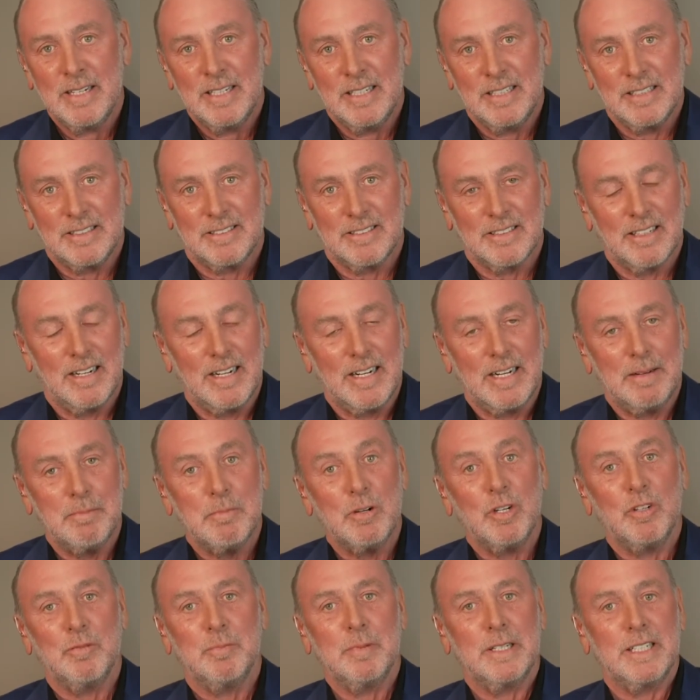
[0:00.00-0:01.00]
It's a
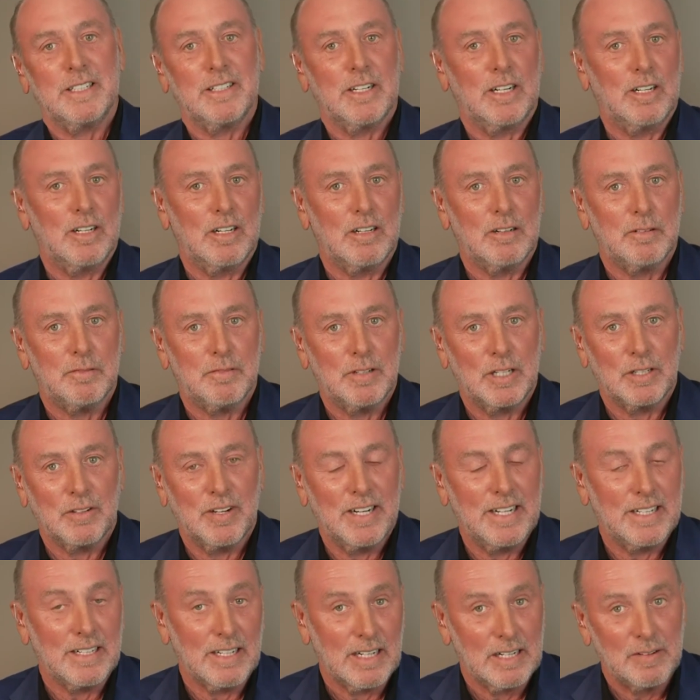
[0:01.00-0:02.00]
movement of
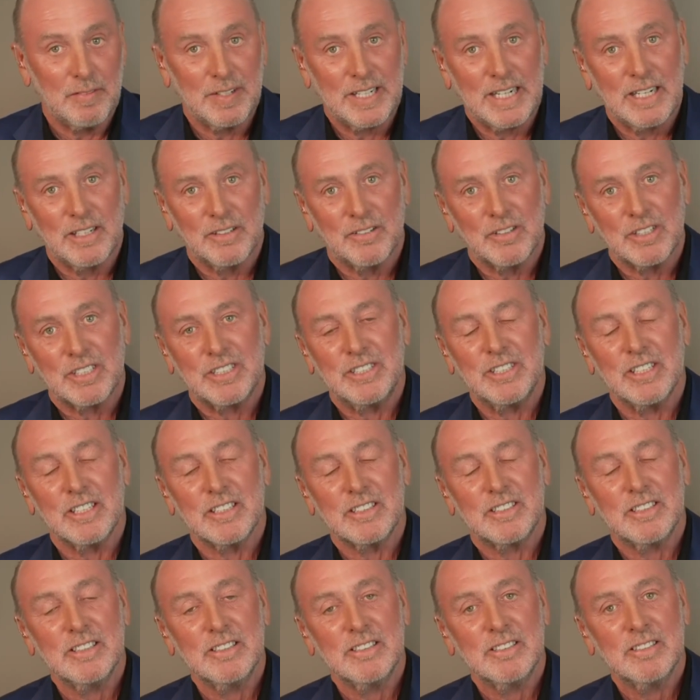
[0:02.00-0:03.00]
around 1,100
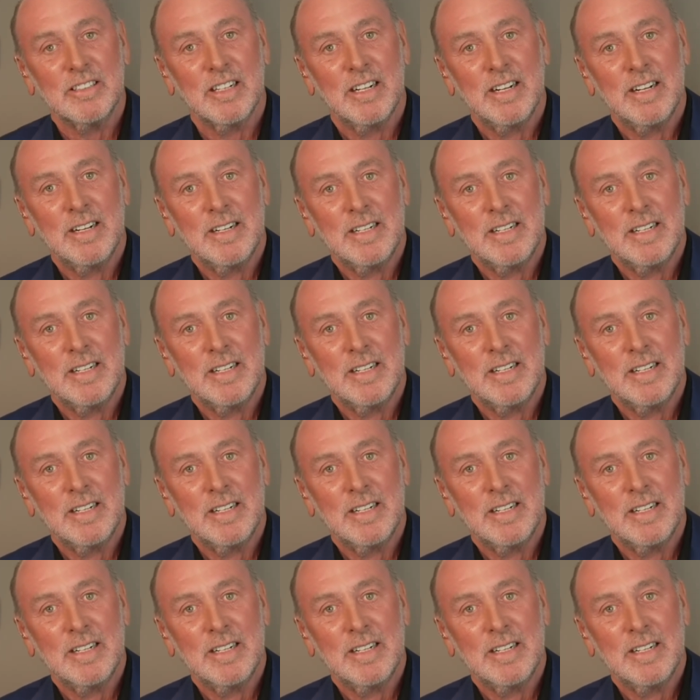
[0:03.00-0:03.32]
churches.